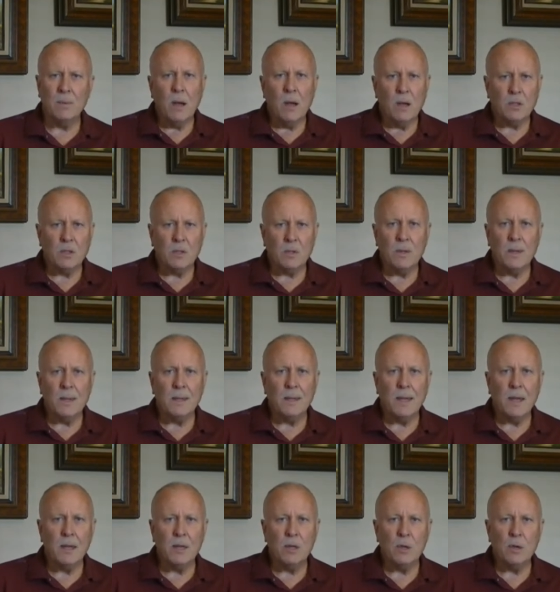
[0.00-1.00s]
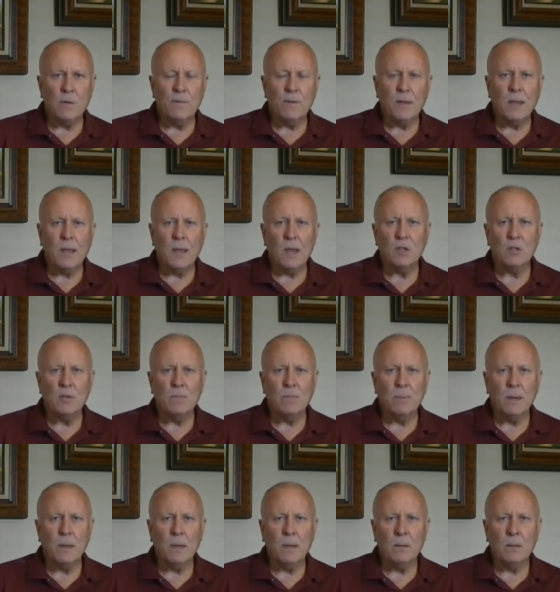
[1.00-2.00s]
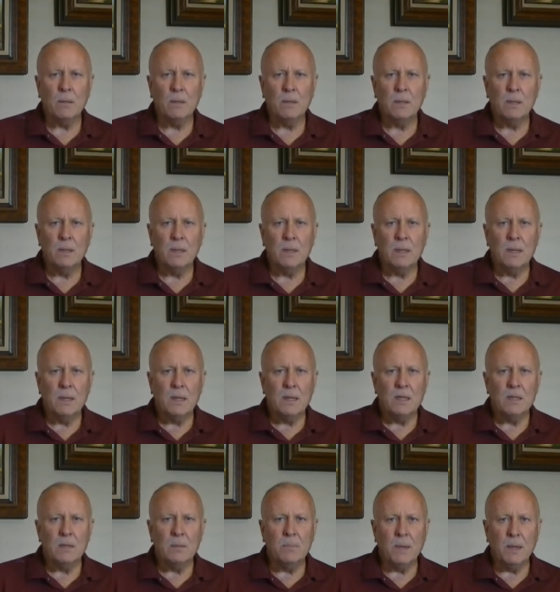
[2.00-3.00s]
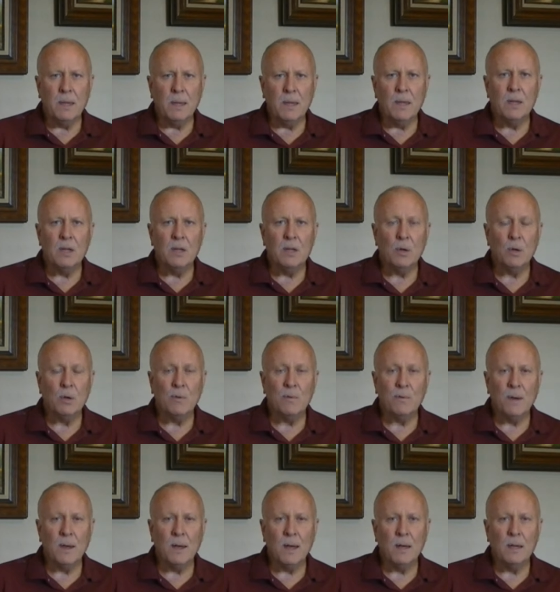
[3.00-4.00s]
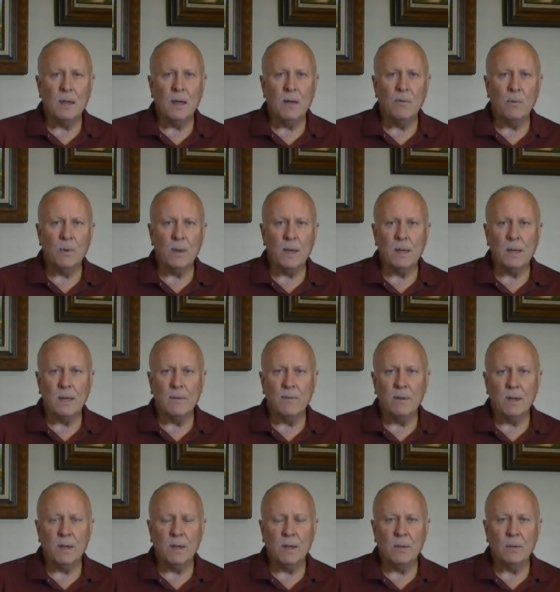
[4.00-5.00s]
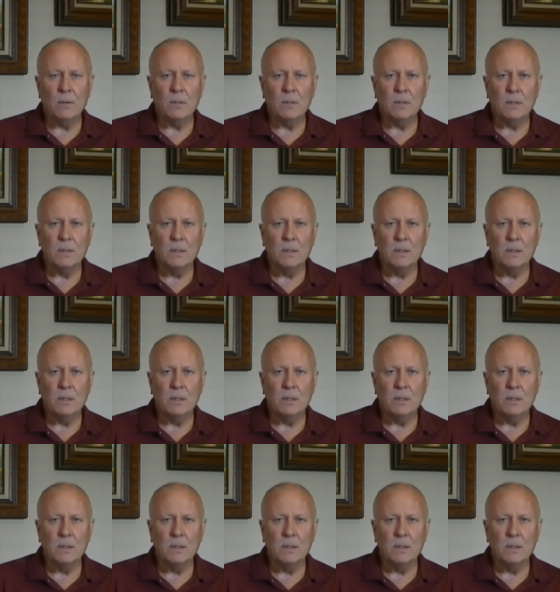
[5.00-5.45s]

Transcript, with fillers: Also hit that notification bell to be notified of weekly videos.